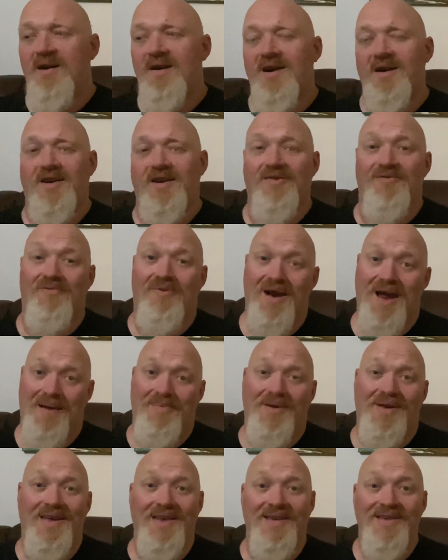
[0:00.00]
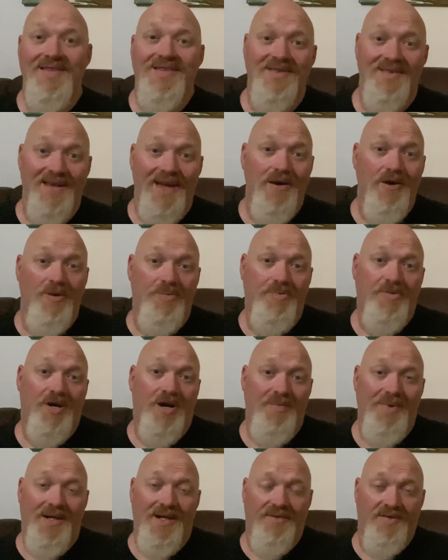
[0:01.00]
I can wrap into that her
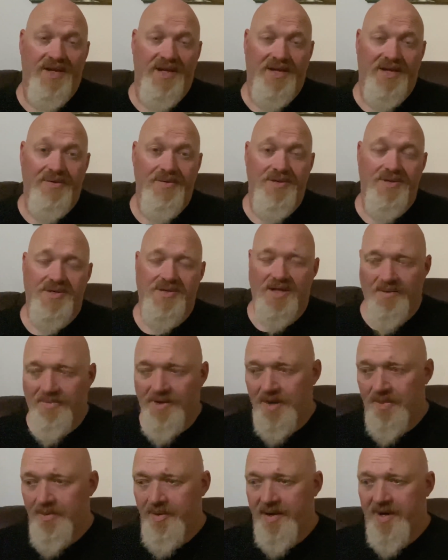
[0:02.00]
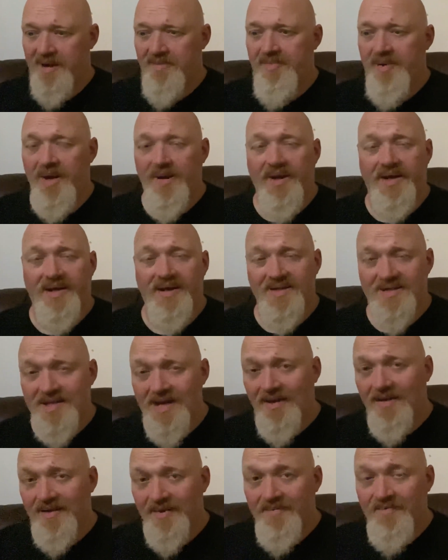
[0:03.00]
primary love language, so while we're out and about I can
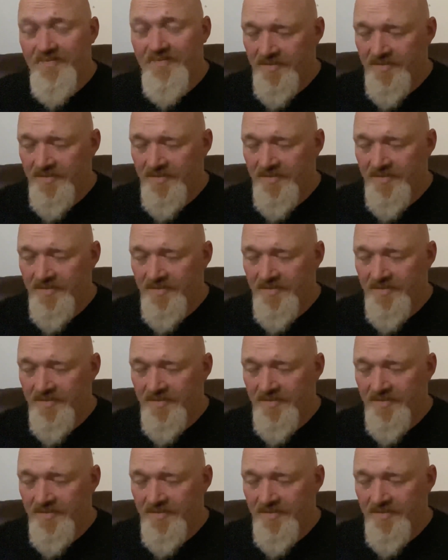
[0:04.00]
tell her,